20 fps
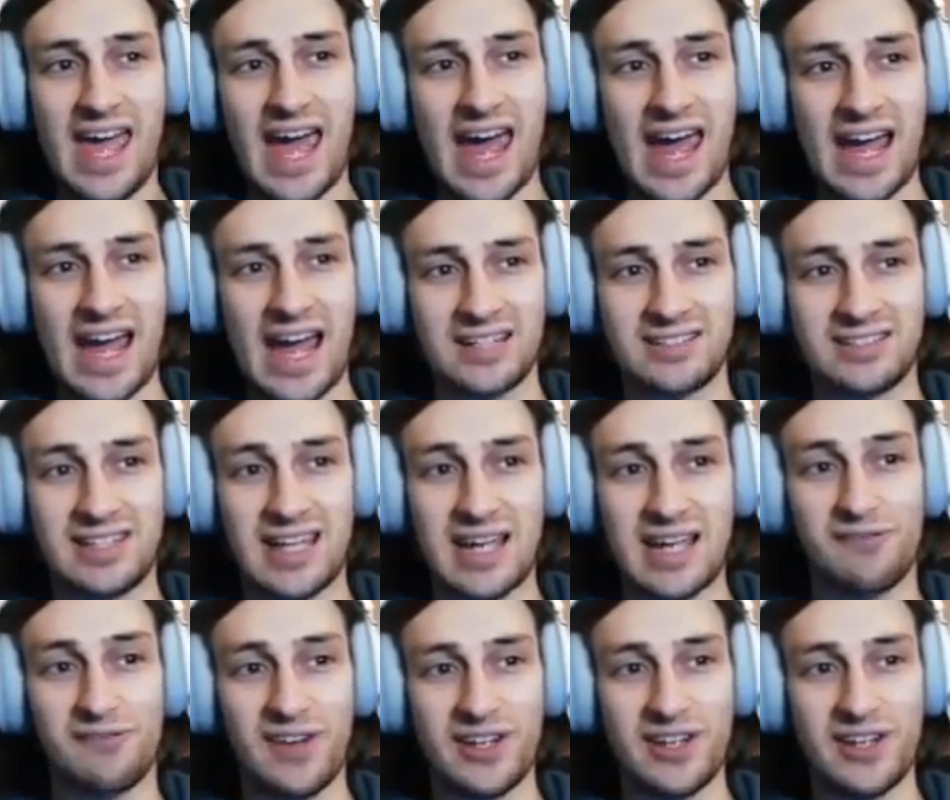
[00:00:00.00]
and they
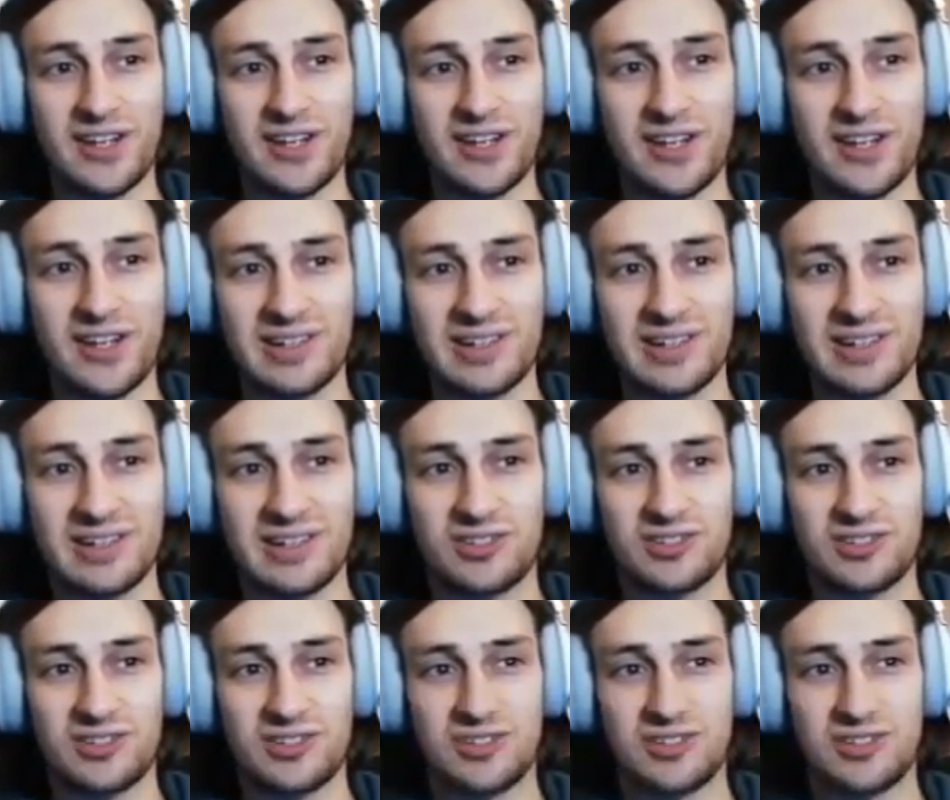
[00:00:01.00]
eventually just
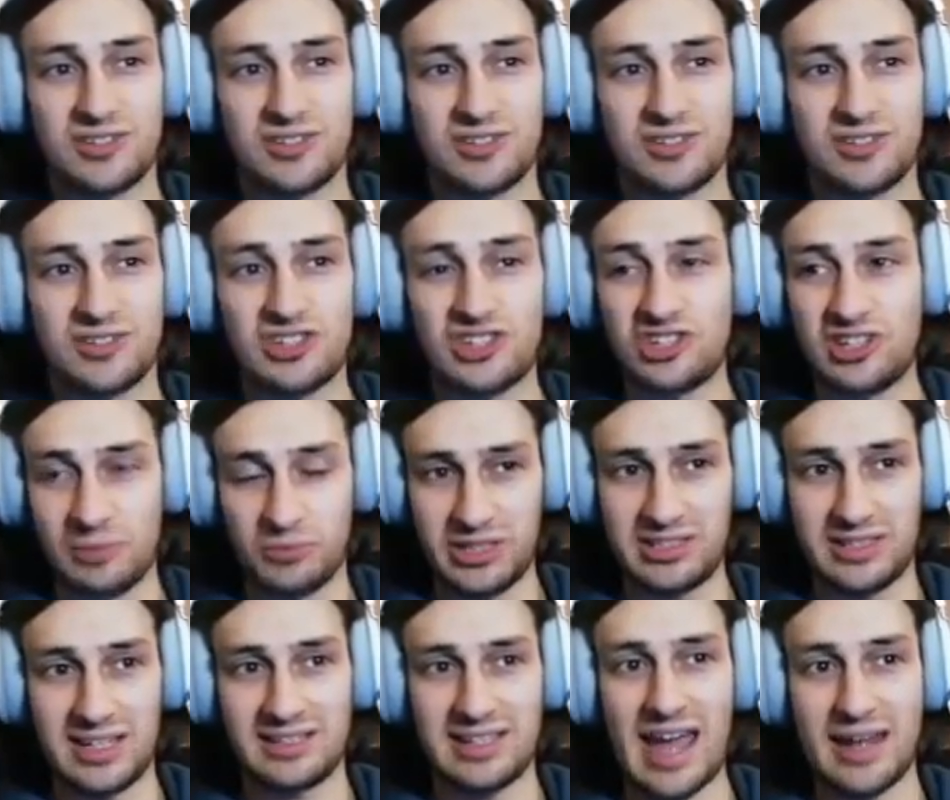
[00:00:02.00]
stumbled into
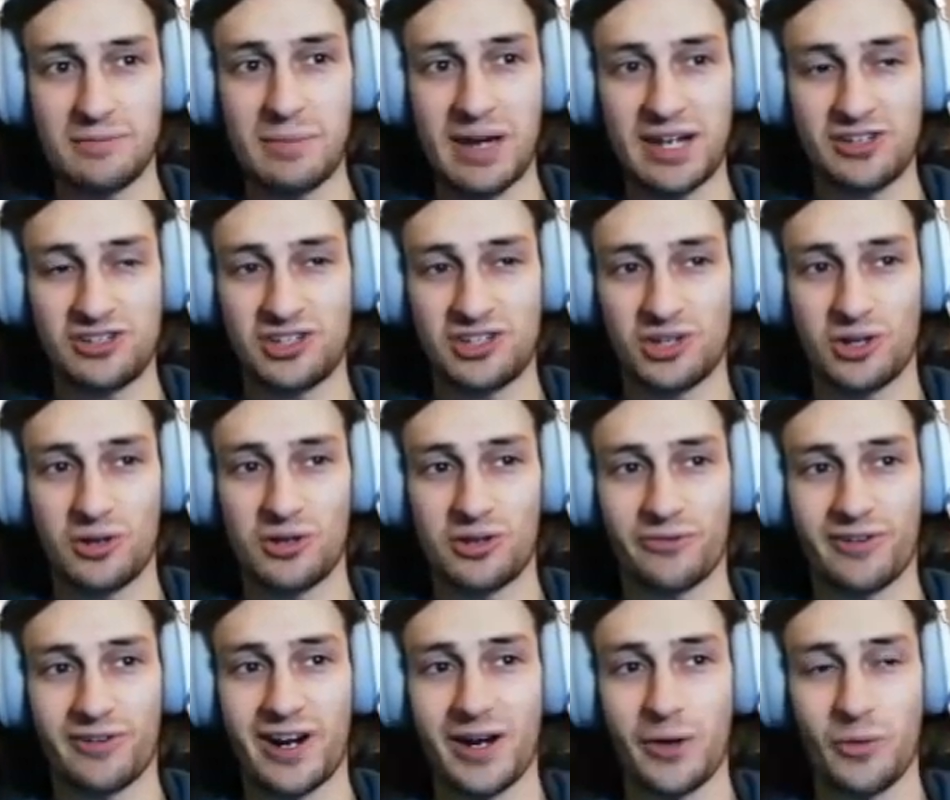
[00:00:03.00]
this and managed to go the
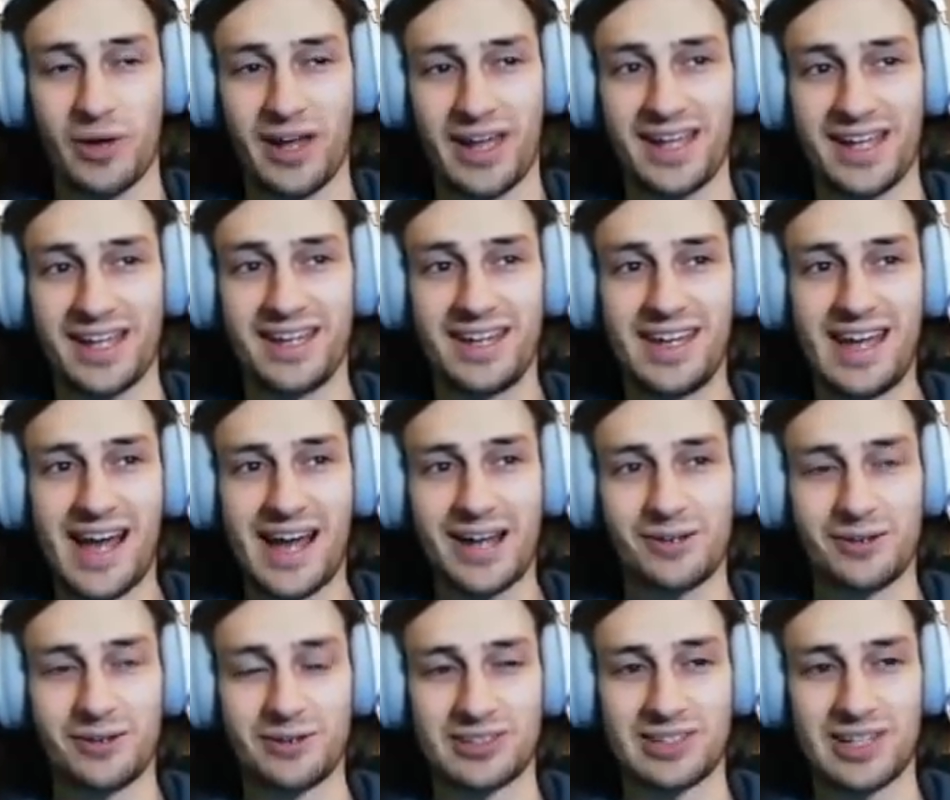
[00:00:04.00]
right way, and
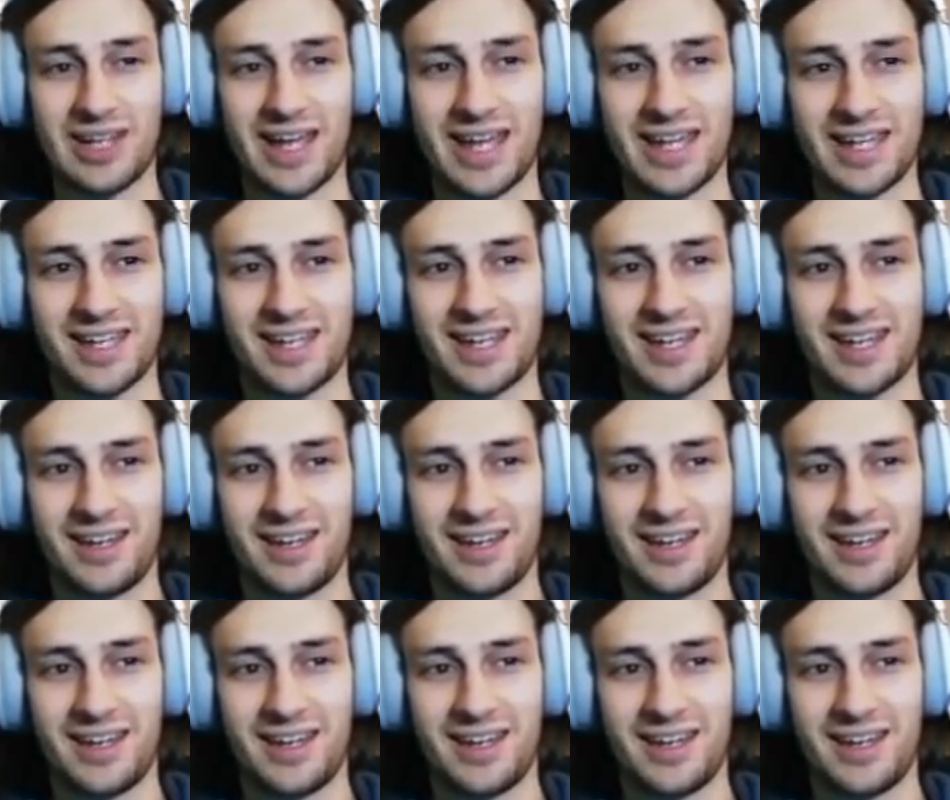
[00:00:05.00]
I was like,